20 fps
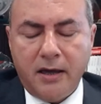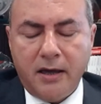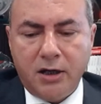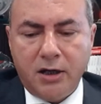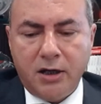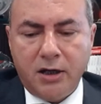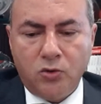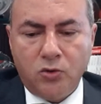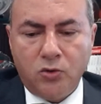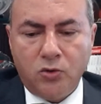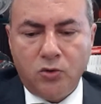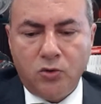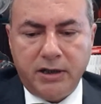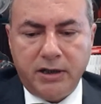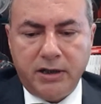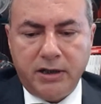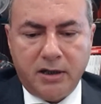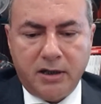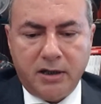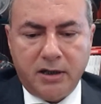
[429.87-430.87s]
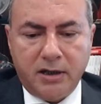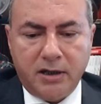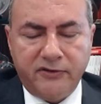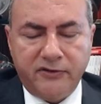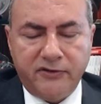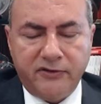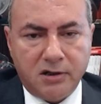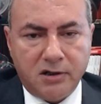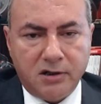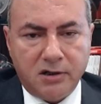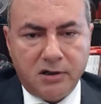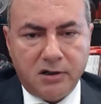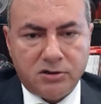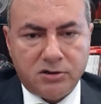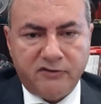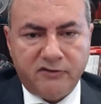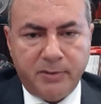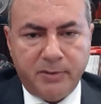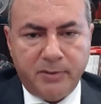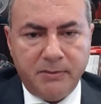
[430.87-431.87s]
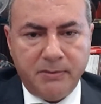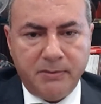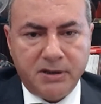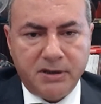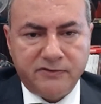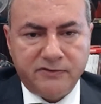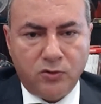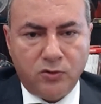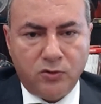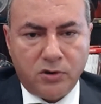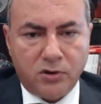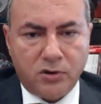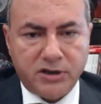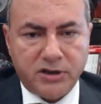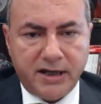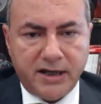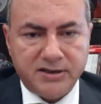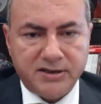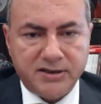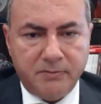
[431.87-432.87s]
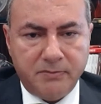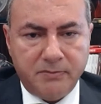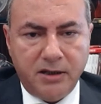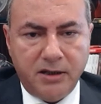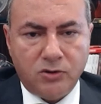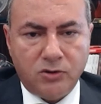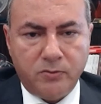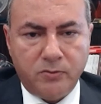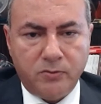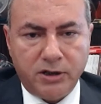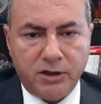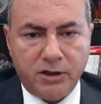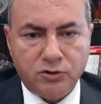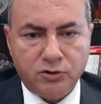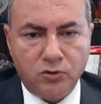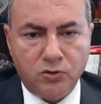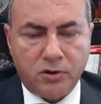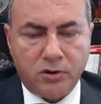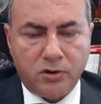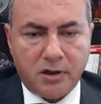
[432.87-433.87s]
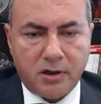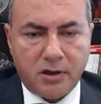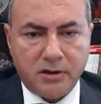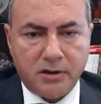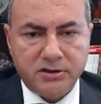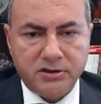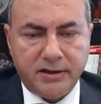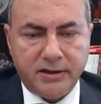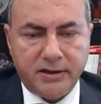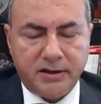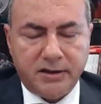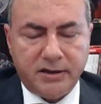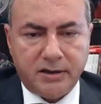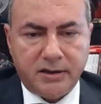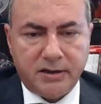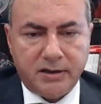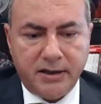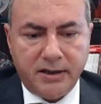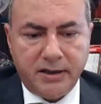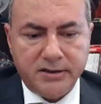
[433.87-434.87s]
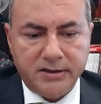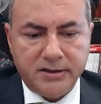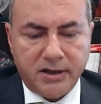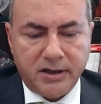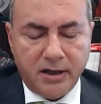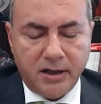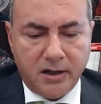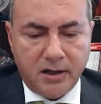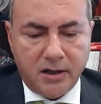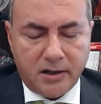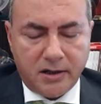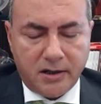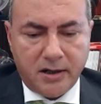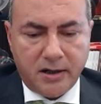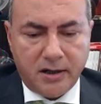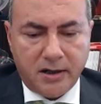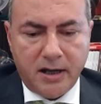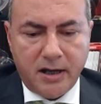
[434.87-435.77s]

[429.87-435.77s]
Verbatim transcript: including deferrals of payments for the SME to make sure that they are